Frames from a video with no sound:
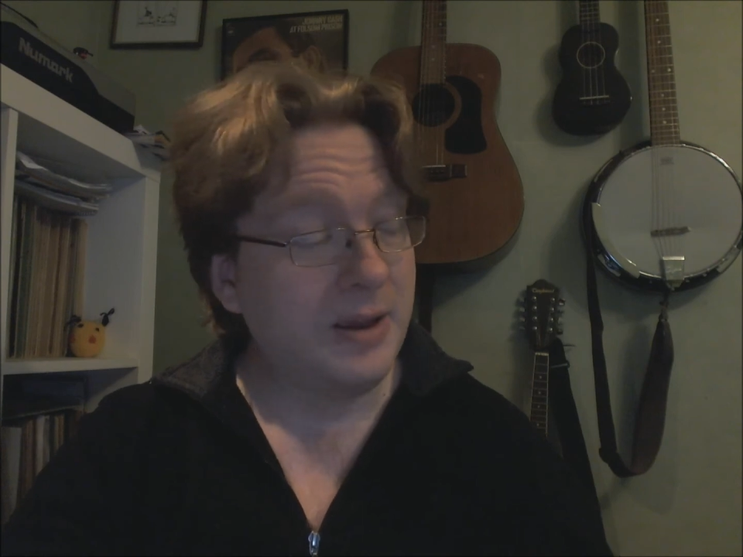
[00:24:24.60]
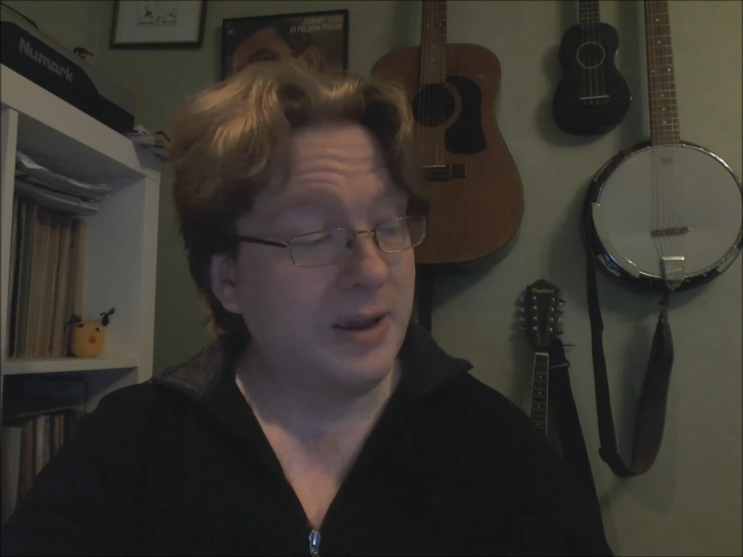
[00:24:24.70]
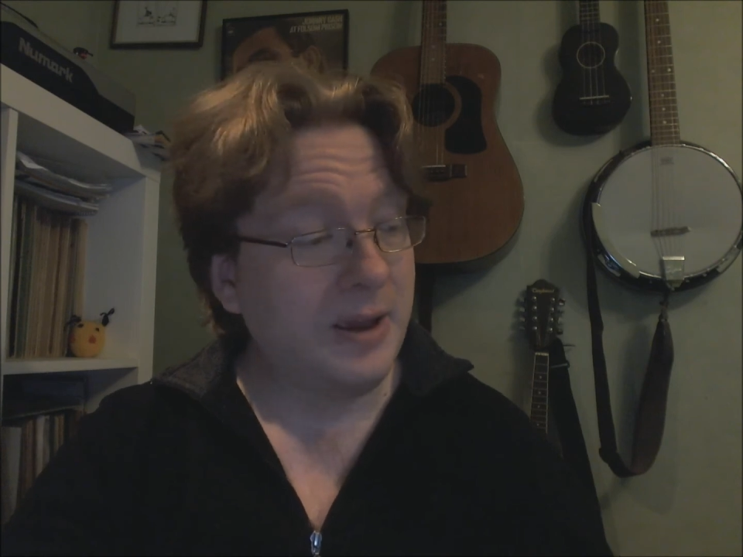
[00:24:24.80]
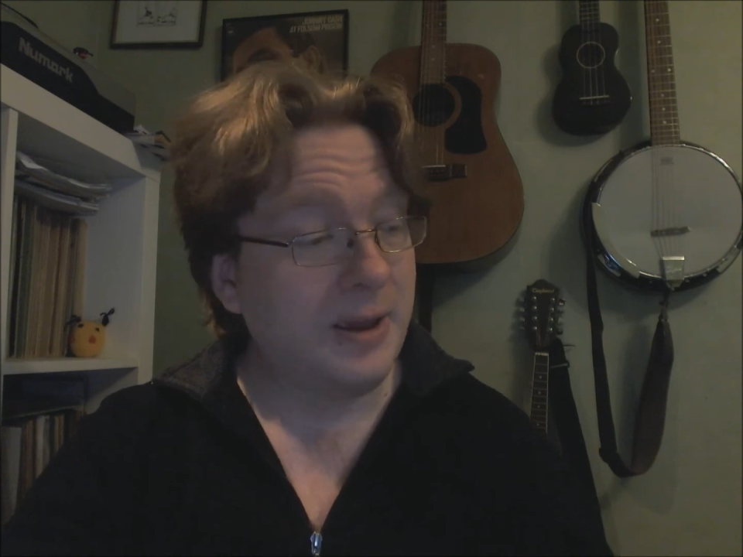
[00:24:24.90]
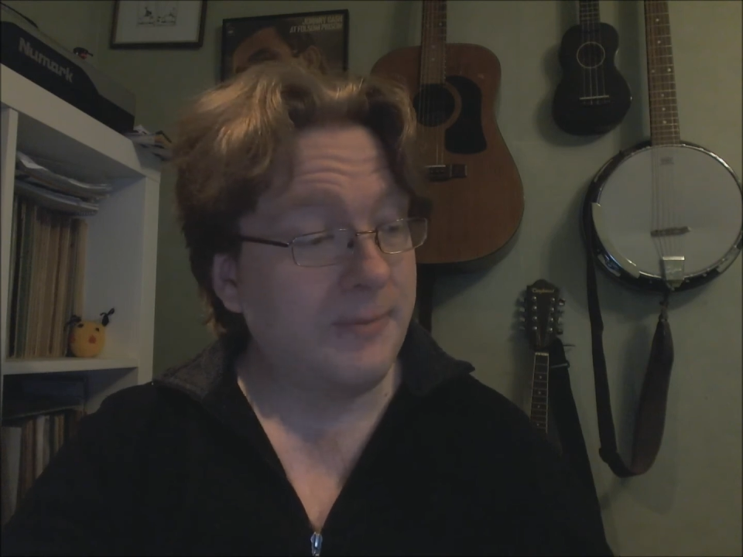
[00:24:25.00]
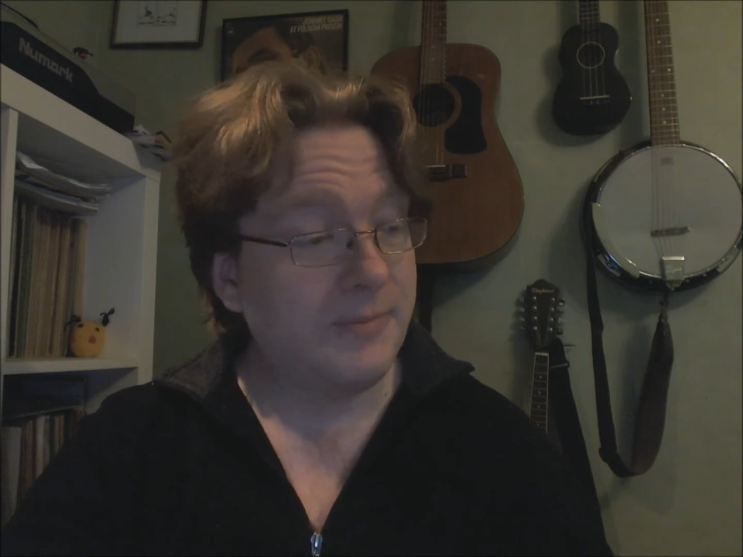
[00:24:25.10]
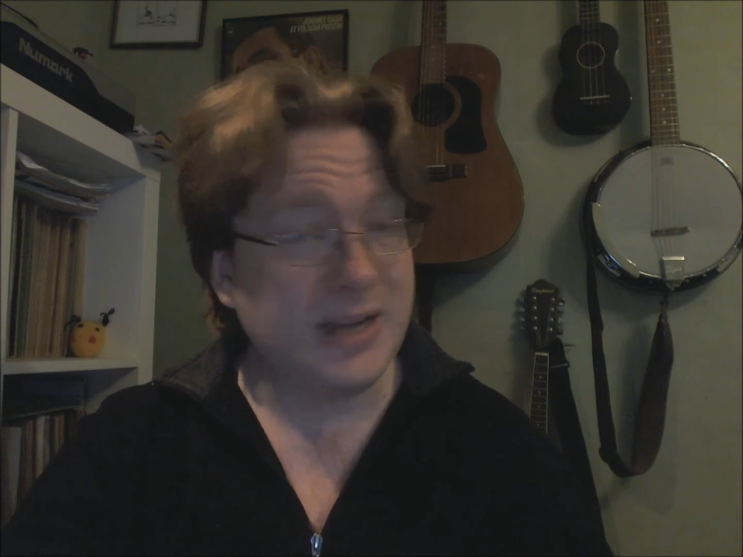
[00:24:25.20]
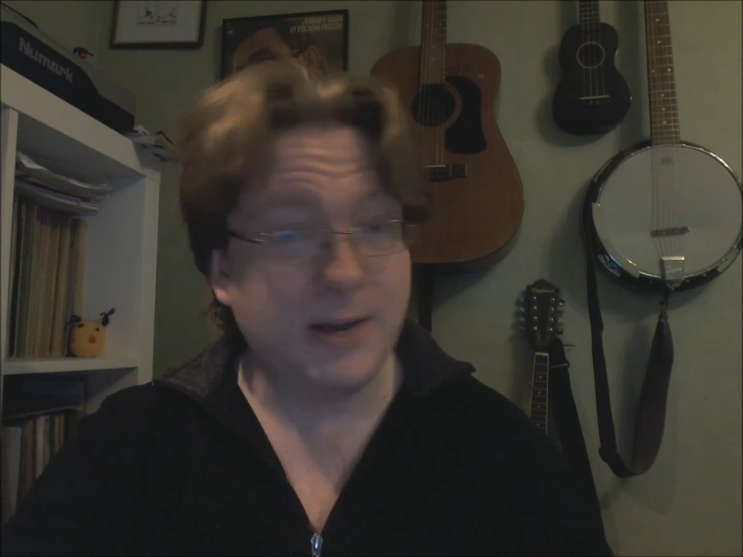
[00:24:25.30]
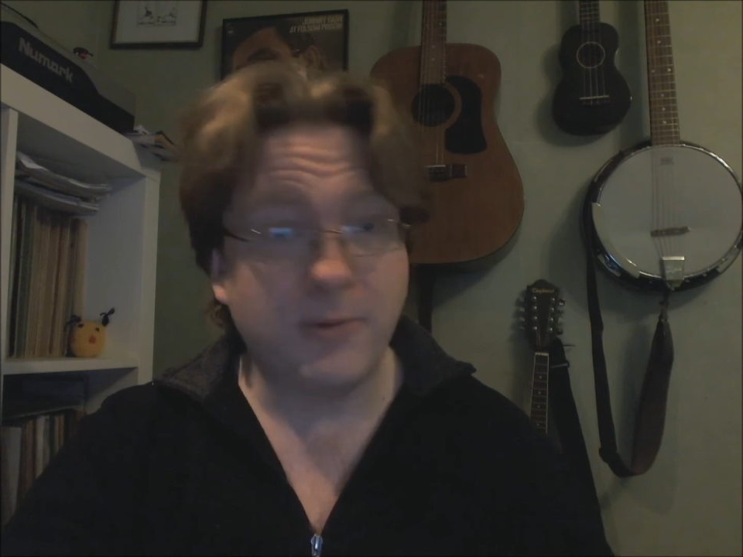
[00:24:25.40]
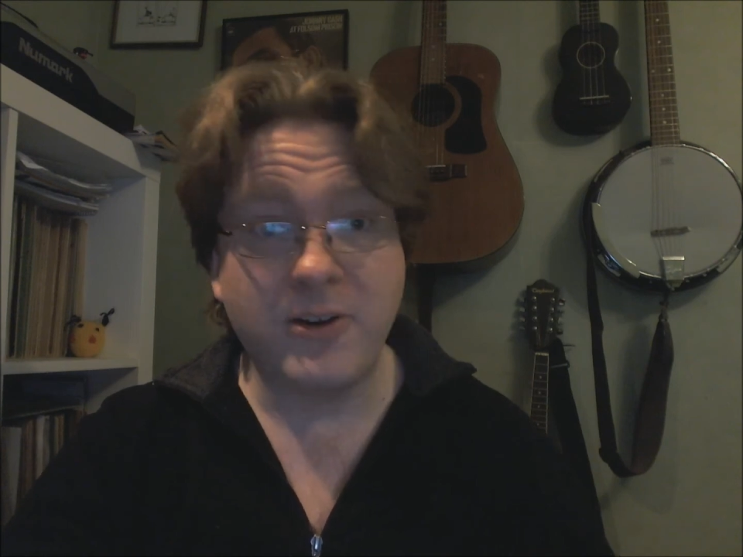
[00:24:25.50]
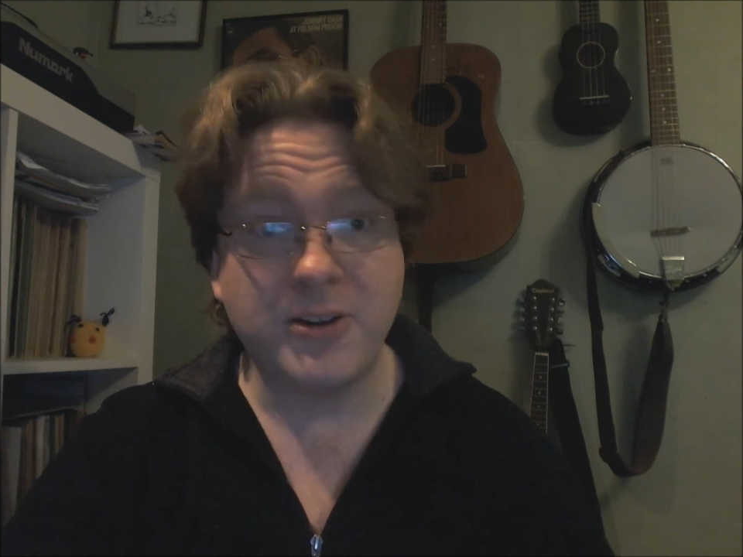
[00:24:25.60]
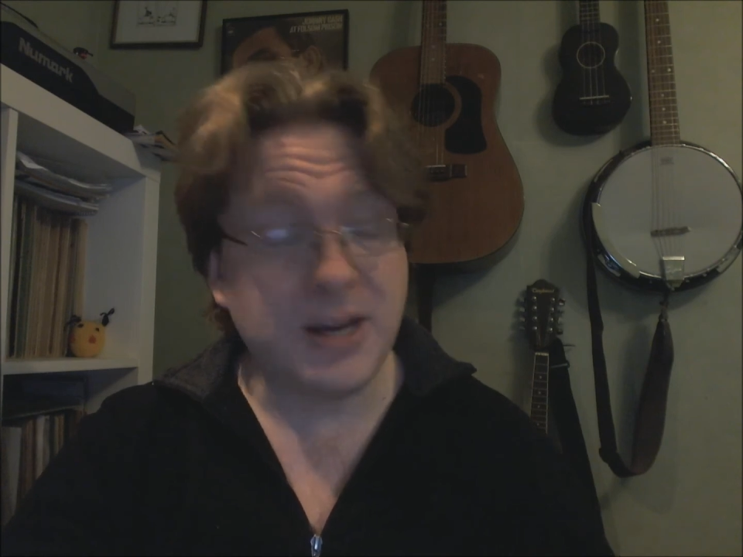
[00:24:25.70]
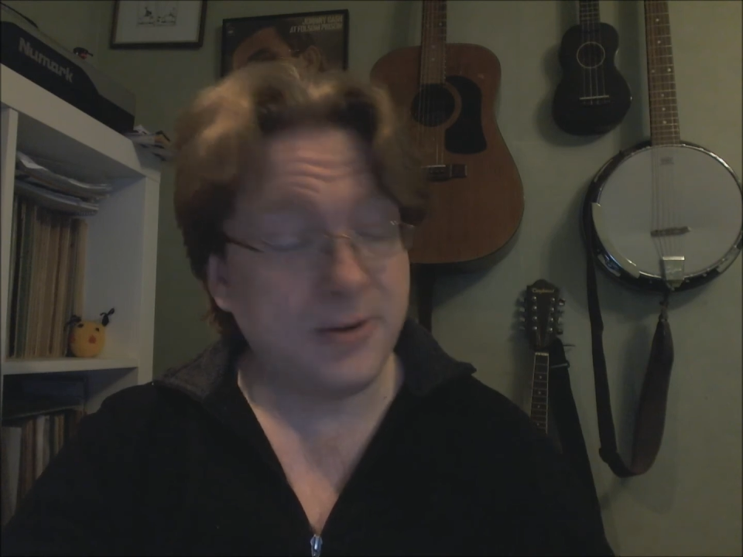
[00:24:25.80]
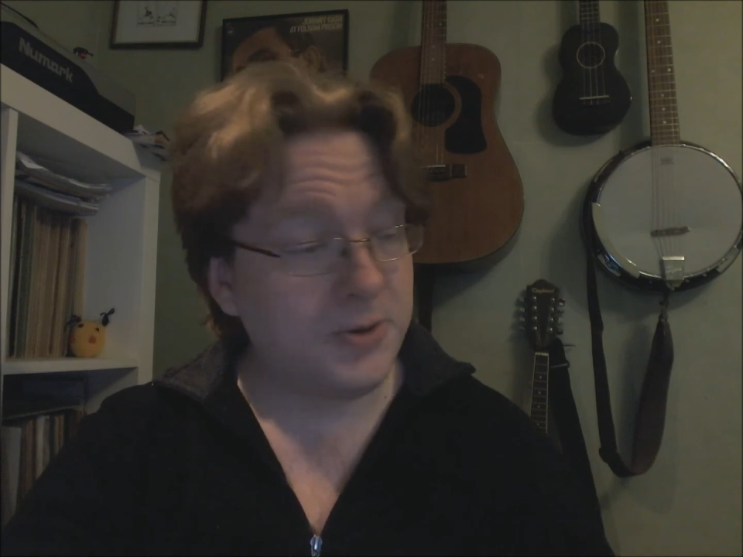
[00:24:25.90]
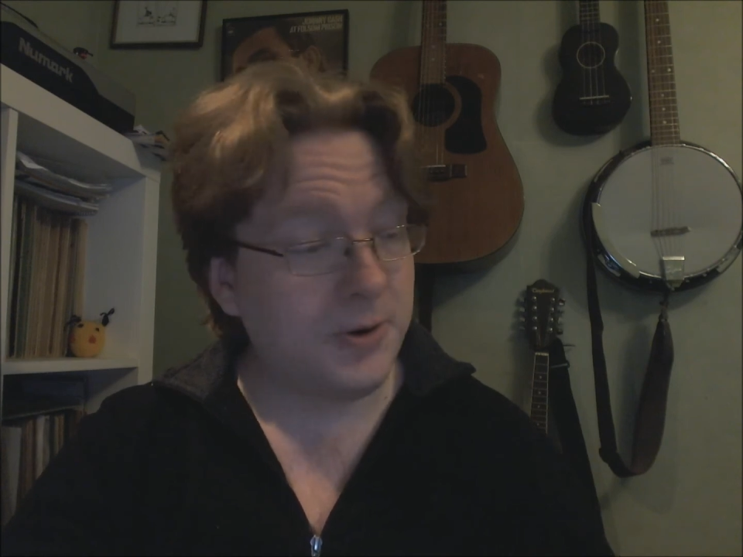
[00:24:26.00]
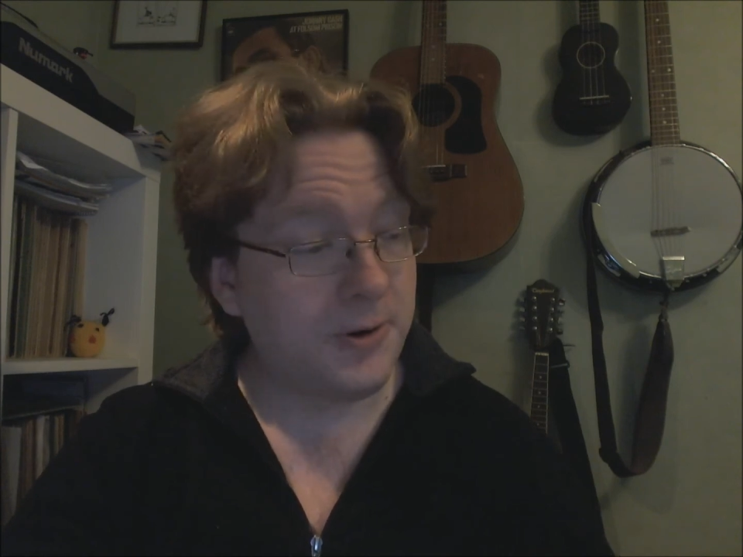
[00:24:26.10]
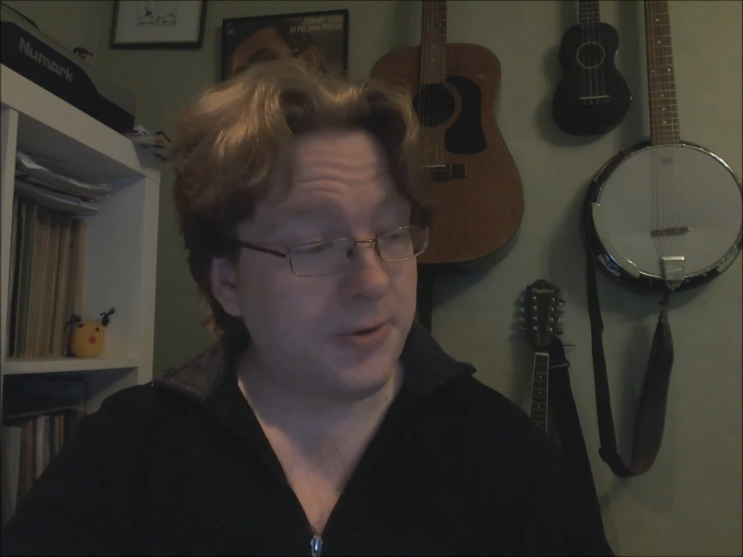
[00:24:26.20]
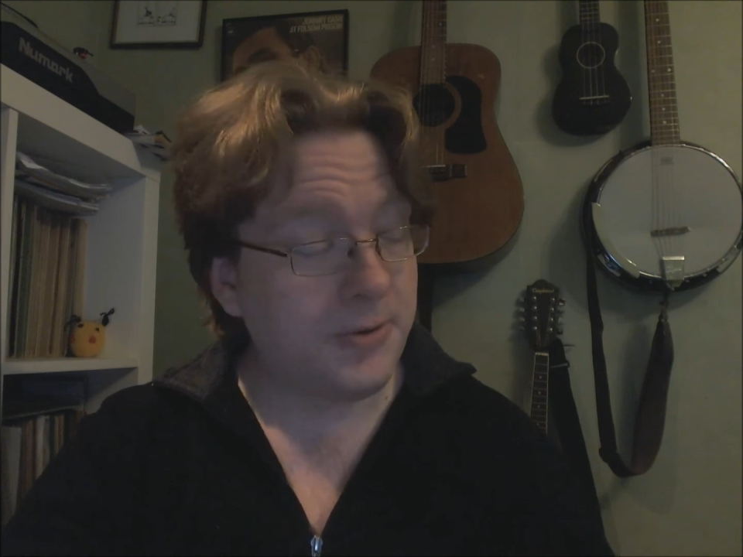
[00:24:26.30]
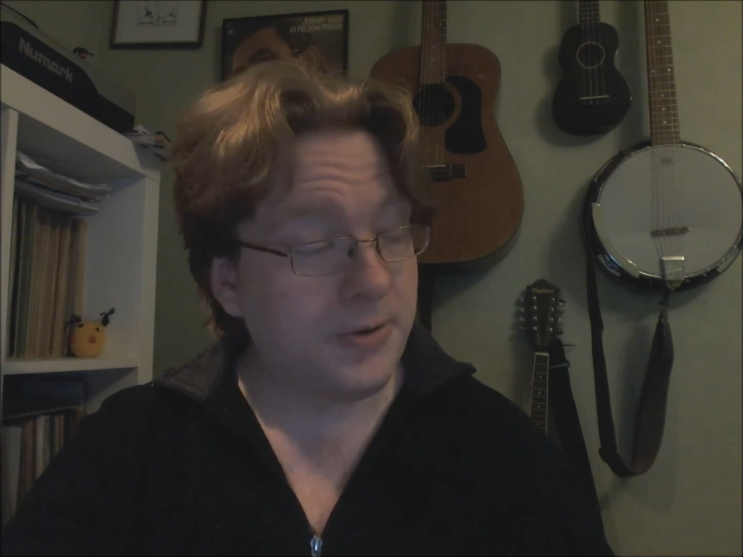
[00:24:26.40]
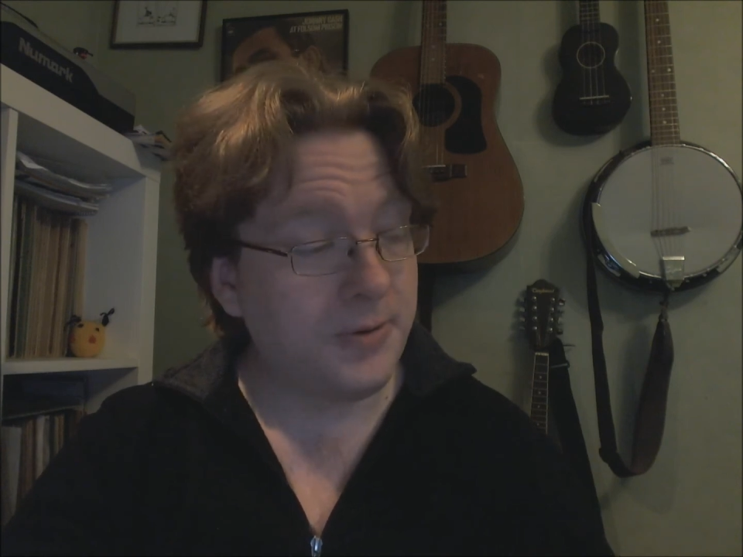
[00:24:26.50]
Very down to
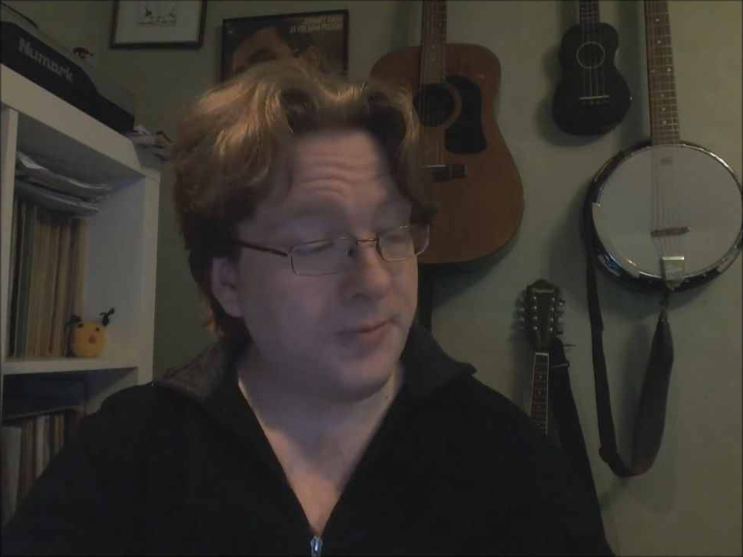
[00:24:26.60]
earth.